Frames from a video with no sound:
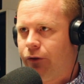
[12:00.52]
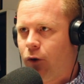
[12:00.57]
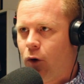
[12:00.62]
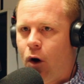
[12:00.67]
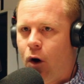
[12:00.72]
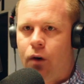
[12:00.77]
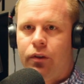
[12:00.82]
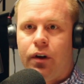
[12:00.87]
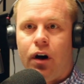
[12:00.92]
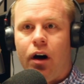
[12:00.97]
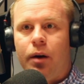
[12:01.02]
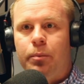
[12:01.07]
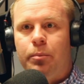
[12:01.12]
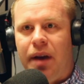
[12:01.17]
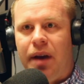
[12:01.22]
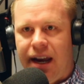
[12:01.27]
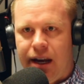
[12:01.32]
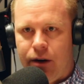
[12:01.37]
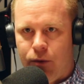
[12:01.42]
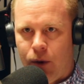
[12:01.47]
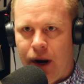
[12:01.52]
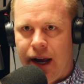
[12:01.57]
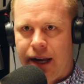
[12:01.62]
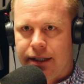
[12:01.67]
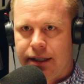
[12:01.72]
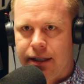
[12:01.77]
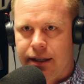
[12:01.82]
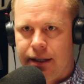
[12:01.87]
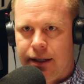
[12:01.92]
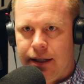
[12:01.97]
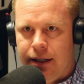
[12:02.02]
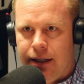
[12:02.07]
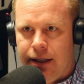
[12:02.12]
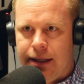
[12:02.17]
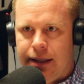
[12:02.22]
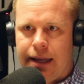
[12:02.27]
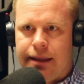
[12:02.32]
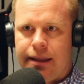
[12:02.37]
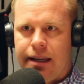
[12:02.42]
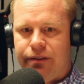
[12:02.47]
for all the unpaid rent
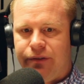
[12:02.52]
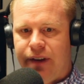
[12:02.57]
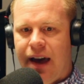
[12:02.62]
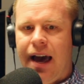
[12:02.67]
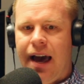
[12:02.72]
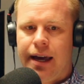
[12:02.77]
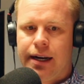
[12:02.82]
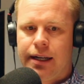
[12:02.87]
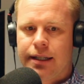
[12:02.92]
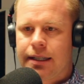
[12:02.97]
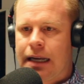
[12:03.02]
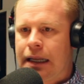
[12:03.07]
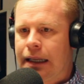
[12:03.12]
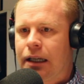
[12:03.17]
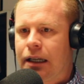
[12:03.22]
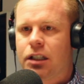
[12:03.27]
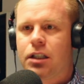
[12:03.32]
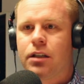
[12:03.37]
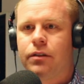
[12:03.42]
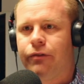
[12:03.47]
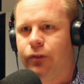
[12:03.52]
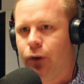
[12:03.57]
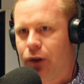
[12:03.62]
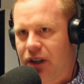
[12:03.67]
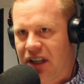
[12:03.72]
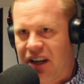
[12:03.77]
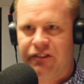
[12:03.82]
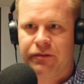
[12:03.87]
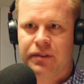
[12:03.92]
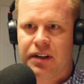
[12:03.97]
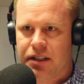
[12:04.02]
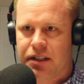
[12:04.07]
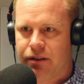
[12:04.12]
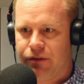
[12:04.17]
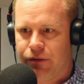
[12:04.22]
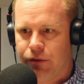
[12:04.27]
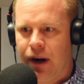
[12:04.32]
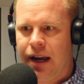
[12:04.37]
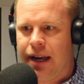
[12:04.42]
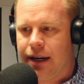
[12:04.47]
that they've had, it's not like it's a forgiveness
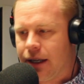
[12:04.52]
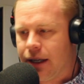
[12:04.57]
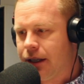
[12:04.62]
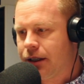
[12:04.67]
of rent.